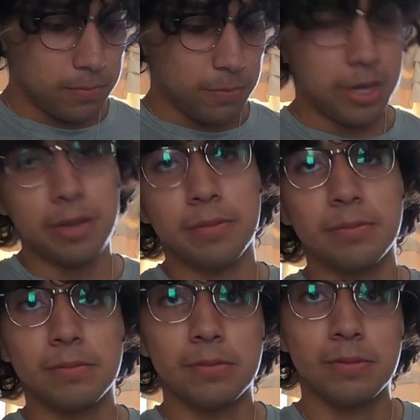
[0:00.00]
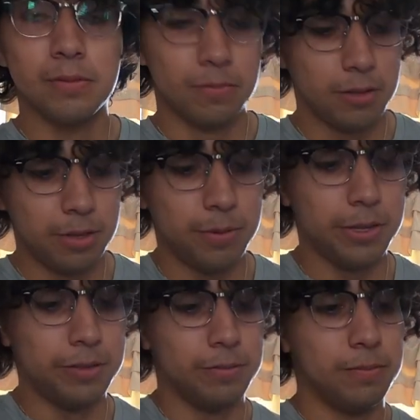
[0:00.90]
yeah. I
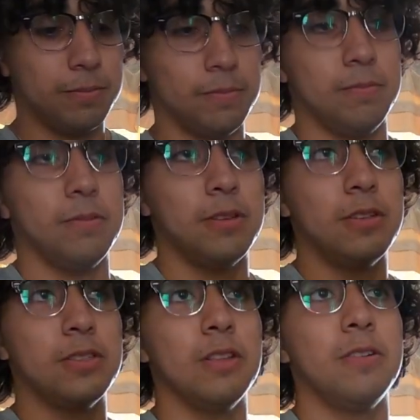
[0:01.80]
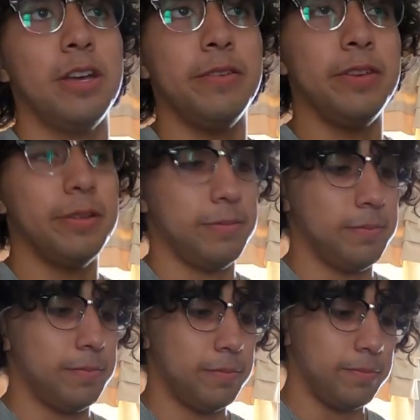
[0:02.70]
mean, it's a little heavy,
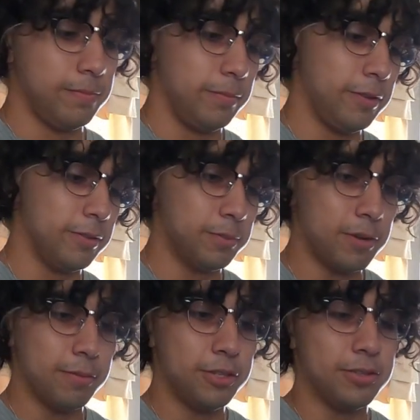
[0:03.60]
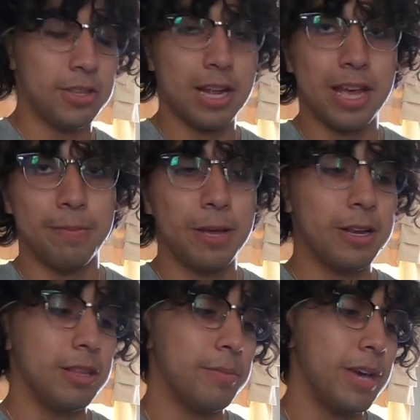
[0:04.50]
you know, probably due to the
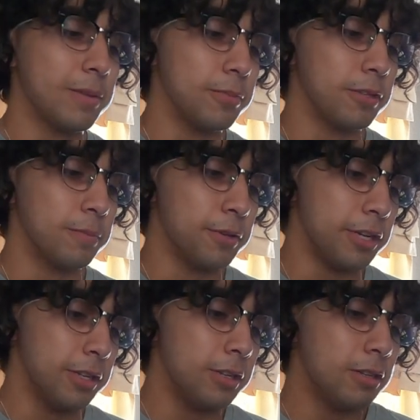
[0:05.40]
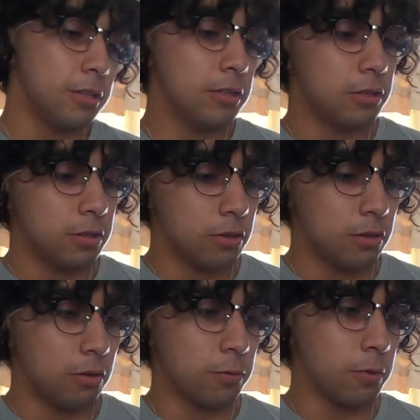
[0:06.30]
iPad and the MacBook, but
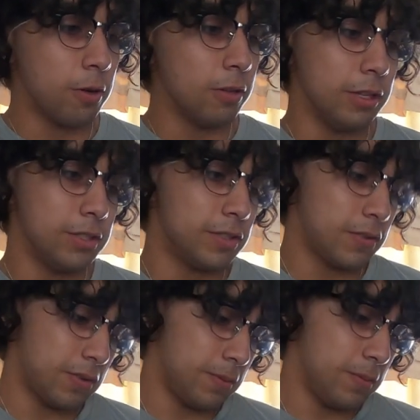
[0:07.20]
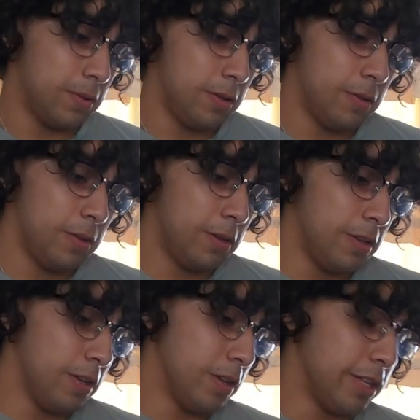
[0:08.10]
overall
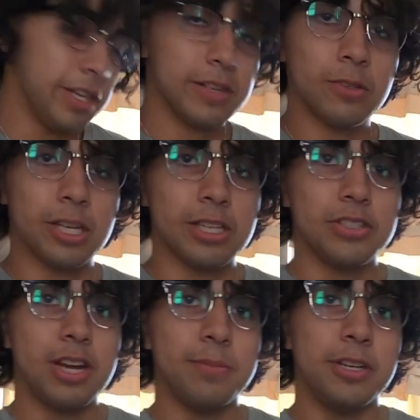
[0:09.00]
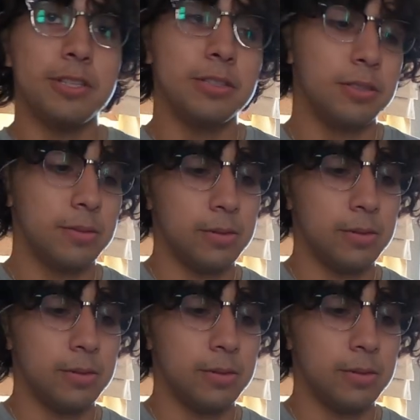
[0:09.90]
I think it'll get the job done.